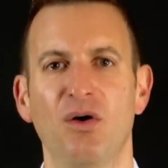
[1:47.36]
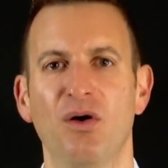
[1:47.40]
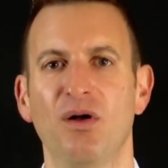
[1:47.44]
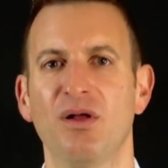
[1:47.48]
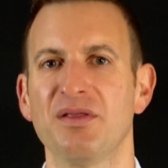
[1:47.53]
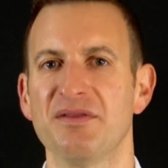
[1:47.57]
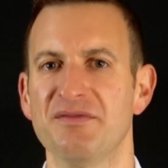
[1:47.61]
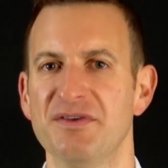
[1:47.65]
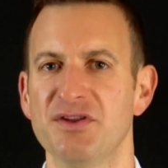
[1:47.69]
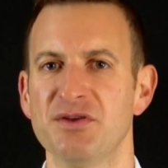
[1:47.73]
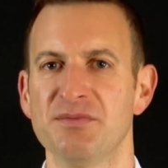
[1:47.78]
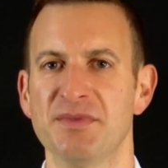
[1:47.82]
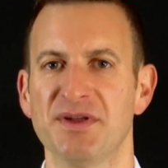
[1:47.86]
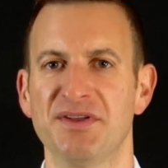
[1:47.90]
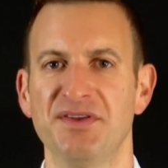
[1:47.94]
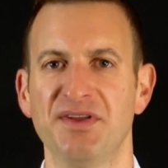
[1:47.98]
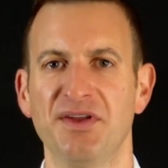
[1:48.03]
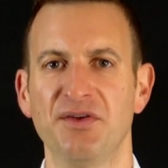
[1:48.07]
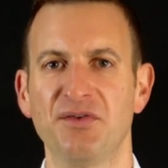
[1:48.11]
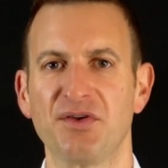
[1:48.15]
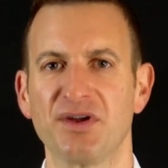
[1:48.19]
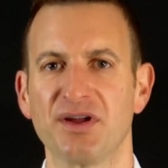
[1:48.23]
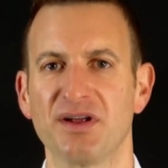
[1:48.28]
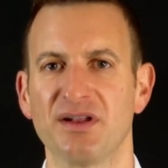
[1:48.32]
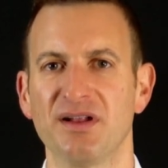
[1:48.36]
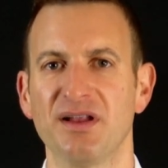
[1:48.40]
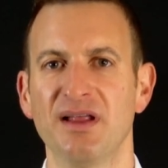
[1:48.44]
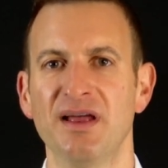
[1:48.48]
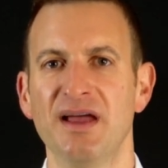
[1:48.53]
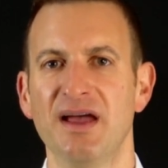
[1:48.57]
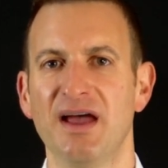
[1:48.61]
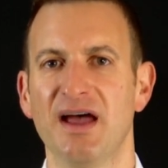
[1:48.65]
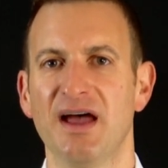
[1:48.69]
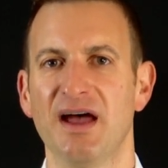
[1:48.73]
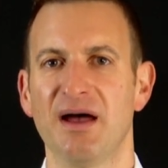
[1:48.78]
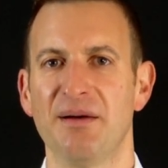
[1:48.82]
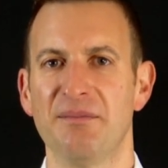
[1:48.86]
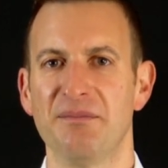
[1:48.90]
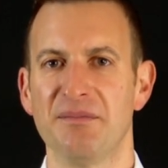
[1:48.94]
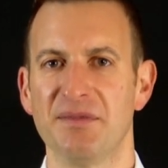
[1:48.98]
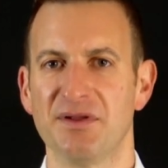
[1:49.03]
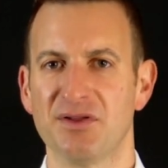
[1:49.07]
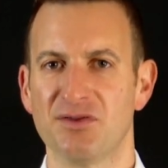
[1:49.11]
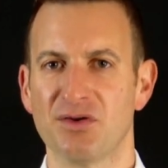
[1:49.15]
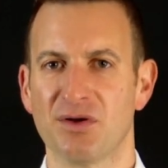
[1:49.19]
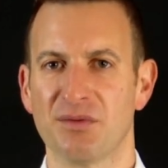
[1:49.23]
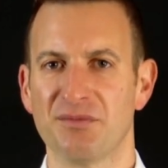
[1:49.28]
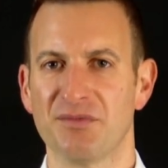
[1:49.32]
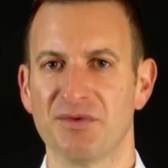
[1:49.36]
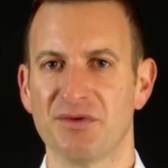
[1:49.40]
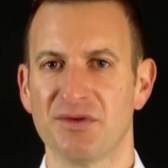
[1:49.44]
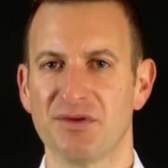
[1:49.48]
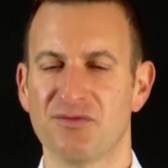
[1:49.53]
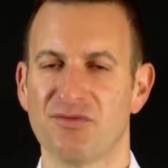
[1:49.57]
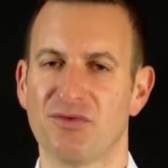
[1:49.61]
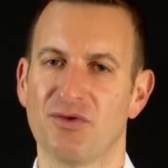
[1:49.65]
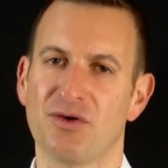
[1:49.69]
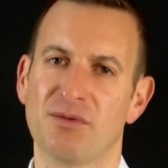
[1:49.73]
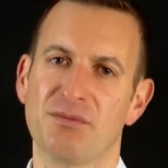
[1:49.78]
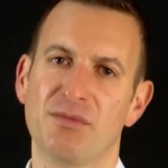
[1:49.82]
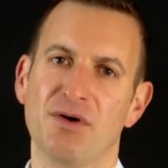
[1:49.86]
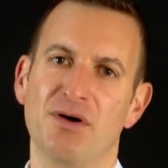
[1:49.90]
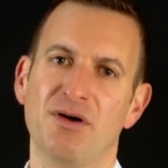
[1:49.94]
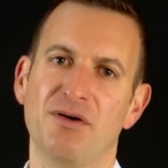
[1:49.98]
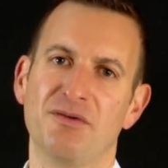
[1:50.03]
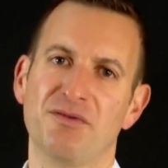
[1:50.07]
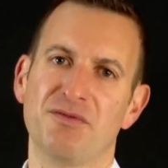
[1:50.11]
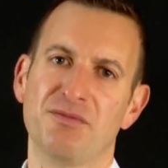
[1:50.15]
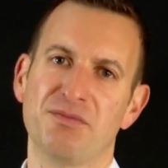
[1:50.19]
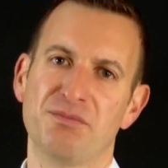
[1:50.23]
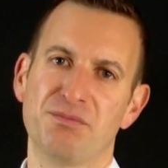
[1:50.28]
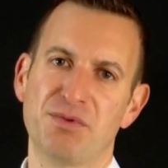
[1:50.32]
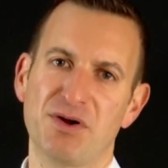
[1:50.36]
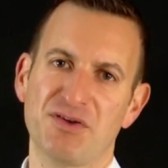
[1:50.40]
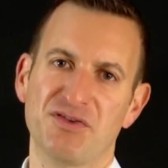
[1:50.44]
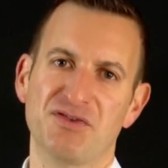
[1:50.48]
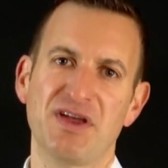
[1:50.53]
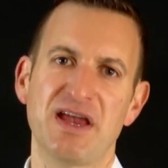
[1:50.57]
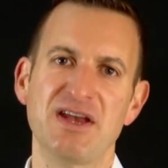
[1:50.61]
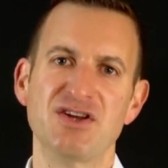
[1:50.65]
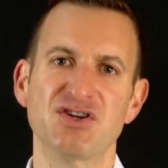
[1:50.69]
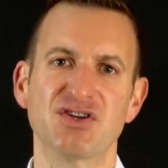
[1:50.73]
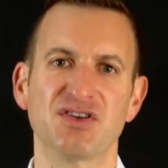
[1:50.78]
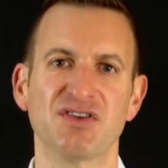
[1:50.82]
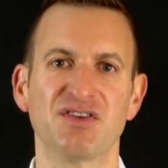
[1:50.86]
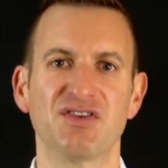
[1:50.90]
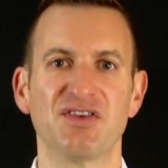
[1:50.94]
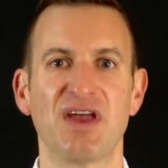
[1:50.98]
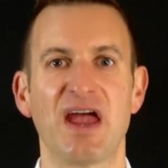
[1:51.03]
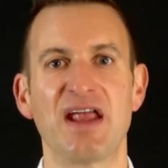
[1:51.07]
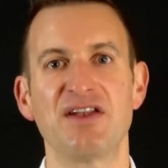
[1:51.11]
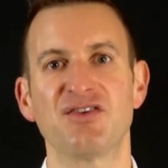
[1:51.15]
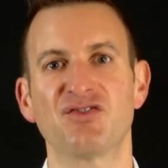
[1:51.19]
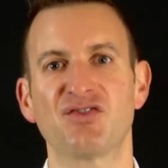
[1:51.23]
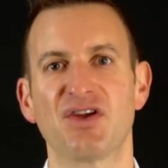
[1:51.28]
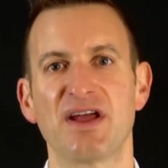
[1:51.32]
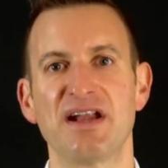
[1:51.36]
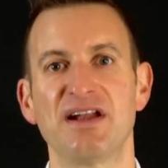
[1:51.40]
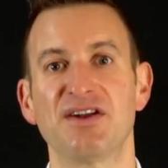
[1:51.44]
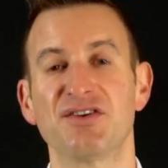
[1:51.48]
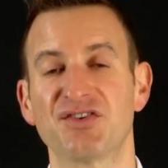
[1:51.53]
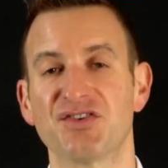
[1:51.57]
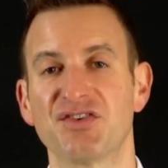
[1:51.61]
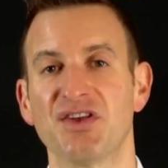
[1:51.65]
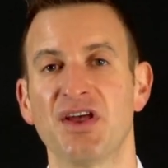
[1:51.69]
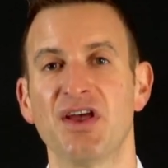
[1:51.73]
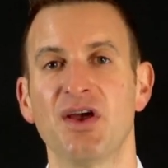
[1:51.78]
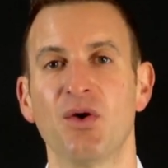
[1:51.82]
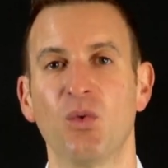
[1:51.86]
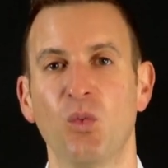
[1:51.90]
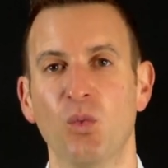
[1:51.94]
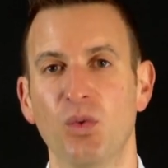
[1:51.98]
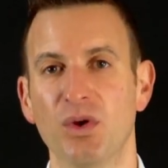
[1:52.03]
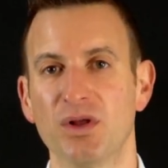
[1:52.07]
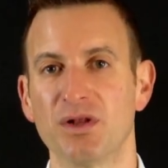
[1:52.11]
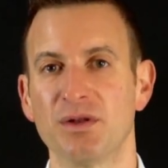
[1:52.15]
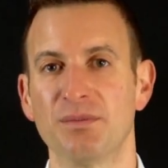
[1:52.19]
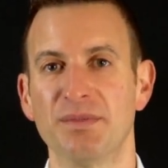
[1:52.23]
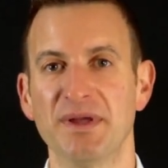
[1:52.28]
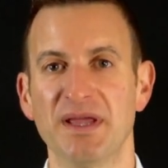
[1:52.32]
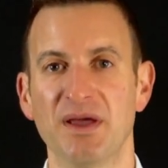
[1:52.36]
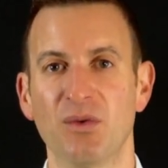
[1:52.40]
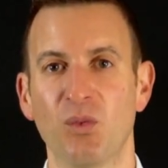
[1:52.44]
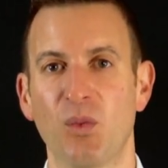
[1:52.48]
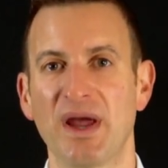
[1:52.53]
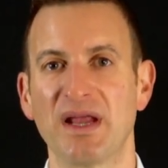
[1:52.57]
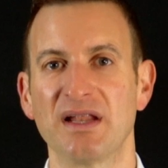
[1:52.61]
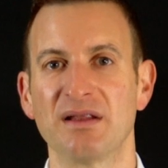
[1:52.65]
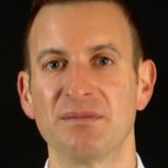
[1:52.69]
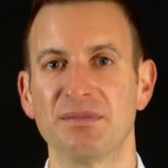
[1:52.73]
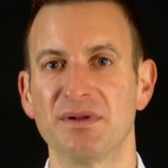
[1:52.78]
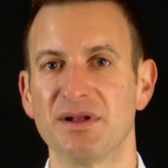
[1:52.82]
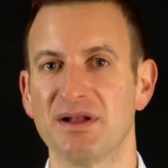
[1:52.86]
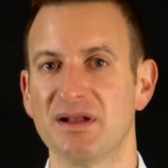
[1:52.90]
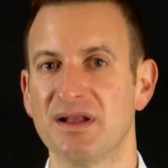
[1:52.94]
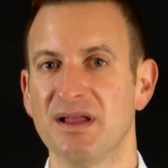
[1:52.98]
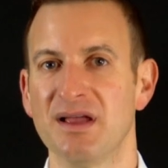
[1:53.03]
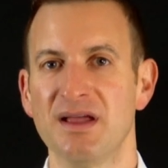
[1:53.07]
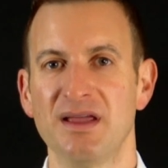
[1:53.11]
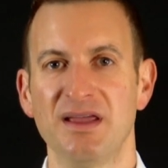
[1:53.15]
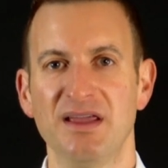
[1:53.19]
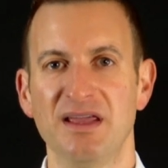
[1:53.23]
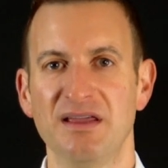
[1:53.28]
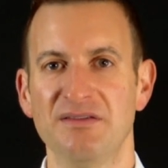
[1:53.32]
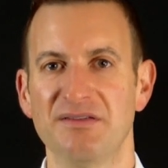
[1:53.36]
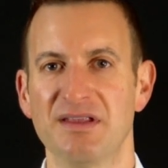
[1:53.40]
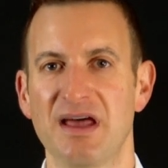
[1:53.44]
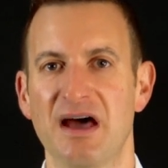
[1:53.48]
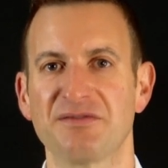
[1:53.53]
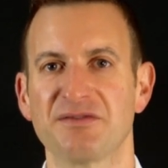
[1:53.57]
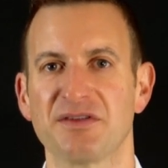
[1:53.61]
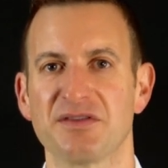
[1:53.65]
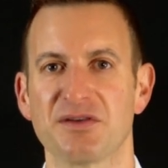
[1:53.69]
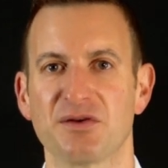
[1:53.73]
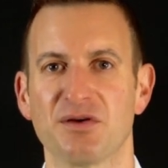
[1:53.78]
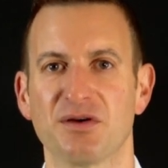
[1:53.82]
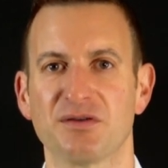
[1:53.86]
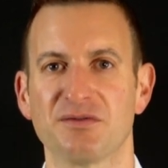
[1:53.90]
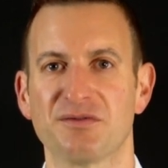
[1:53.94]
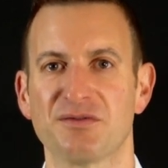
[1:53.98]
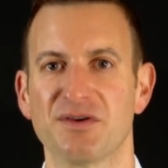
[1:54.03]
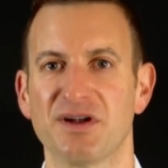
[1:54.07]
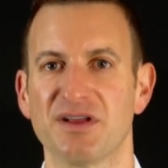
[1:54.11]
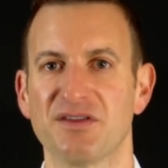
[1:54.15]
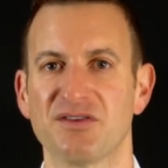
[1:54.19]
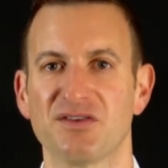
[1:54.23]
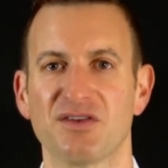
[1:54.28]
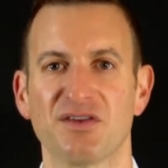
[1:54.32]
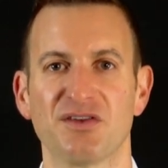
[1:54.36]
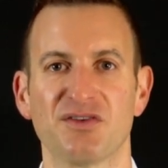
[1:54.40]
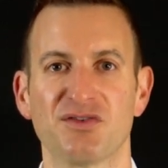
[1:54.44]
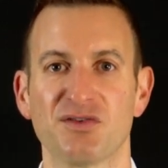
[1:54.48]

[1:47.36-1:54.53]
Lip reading: all the video material in form of presentations and trailers will be available even after the conference.